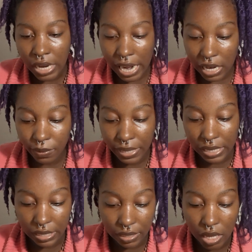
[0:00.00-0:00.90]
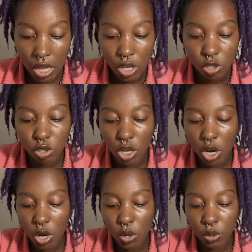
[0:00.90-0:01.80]
Anyways.
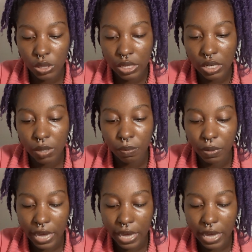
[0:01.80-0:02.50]
So the